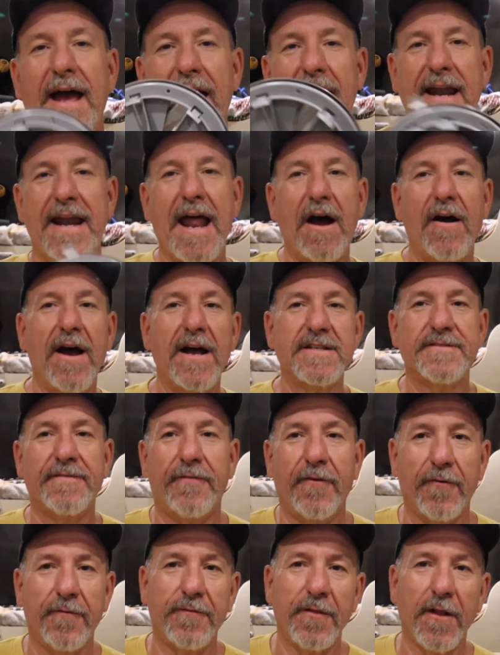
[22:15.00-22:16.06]
It now has
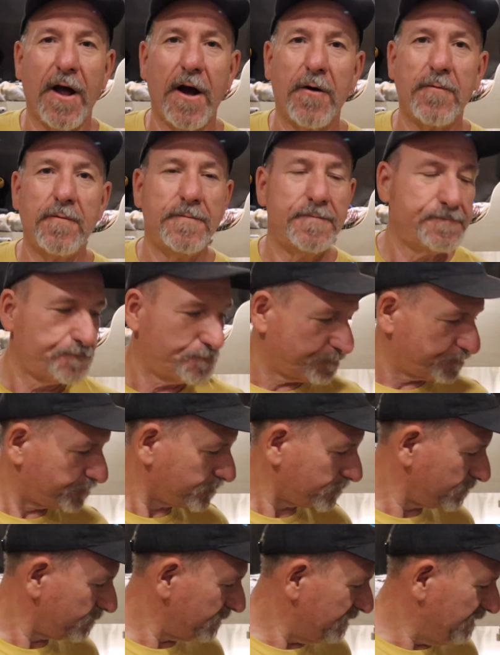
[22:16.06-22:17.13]
full flow,
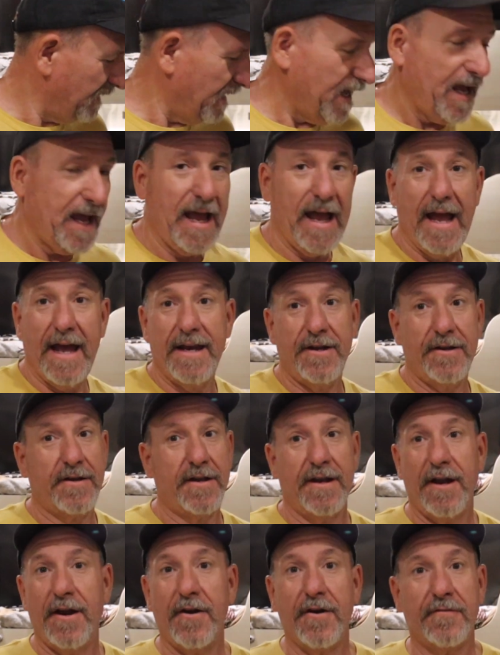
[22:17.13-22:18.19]
and you
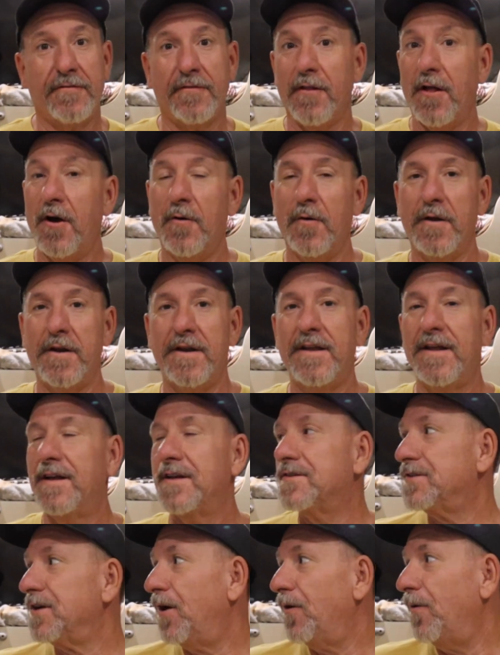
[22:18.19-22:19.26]
can hear it flowing.
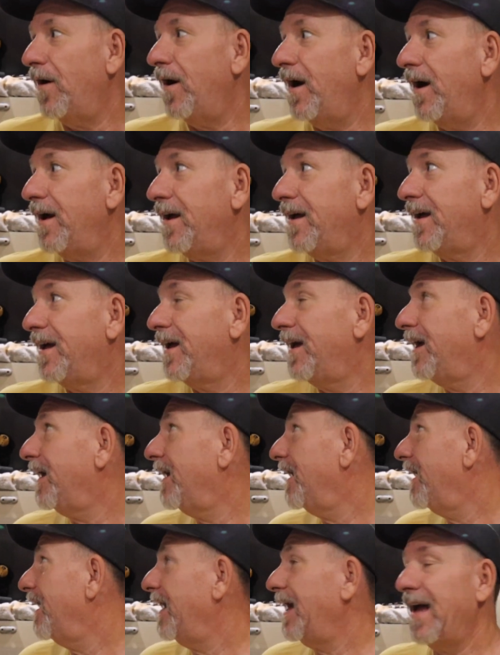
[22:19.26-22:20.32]
So
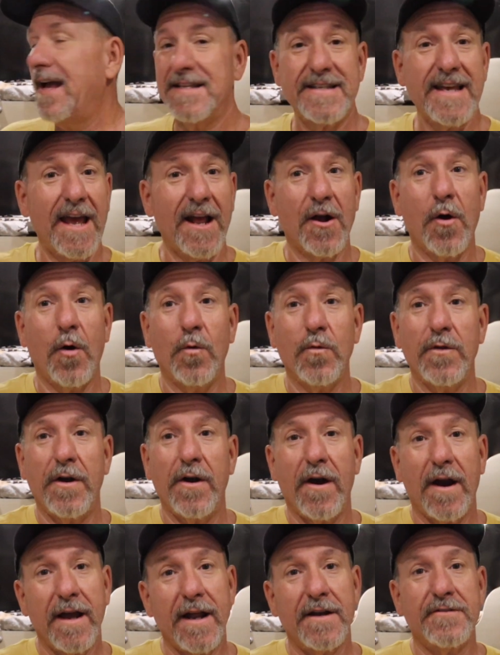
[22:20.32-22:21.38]
it's getting cold in
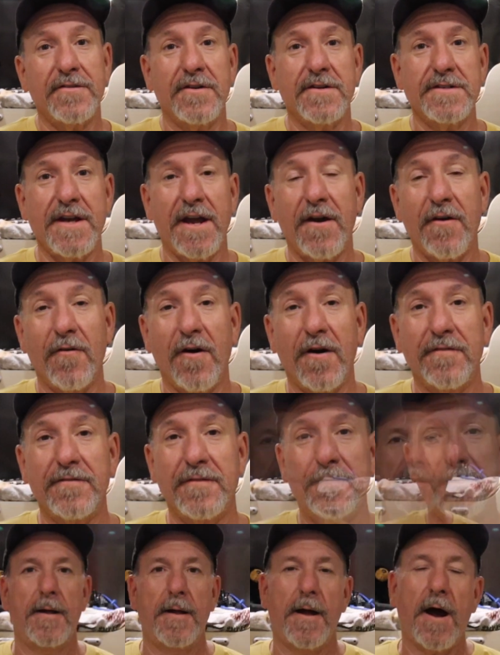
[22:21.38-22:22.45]
here. I gotta turn this air off.
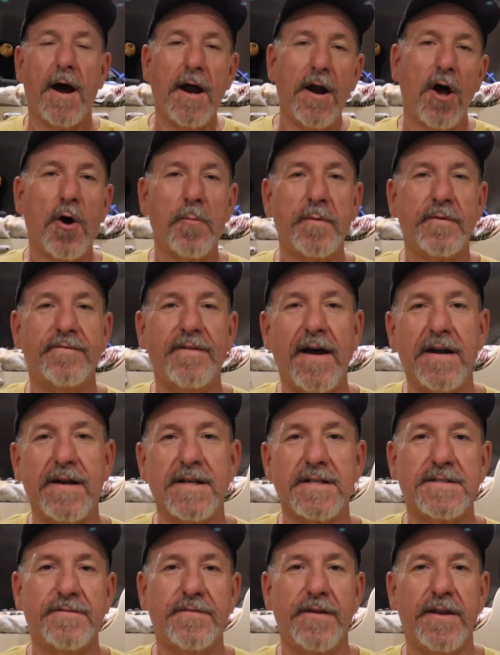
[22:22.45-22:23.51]
All right, I hope you found
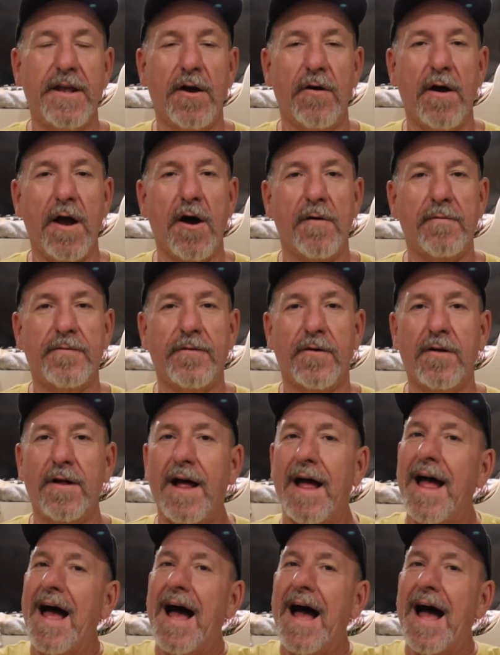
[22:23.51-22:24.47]
this video helpful.